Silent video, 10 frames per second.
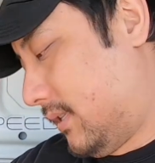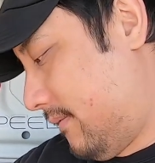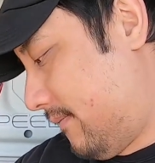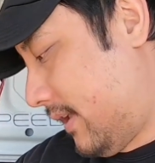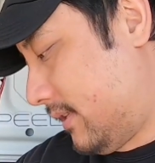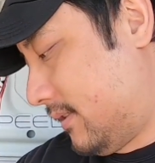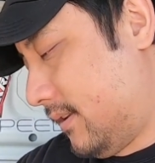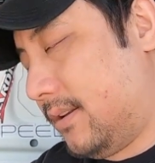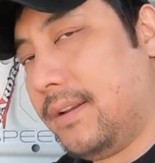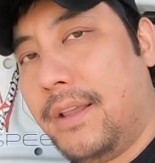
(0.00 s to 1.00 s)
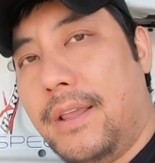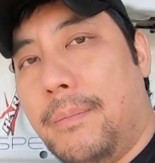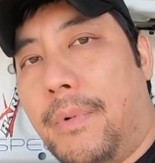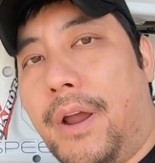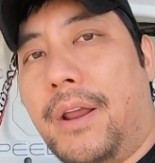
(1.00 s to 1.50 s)
invested
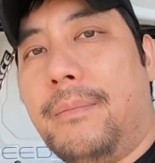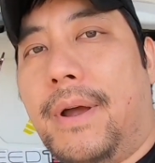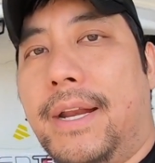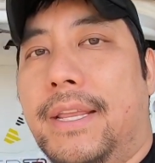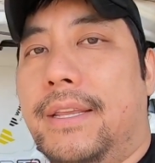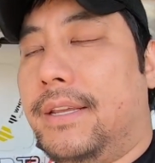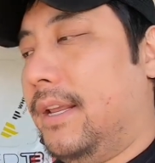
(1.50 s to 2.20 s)
my own money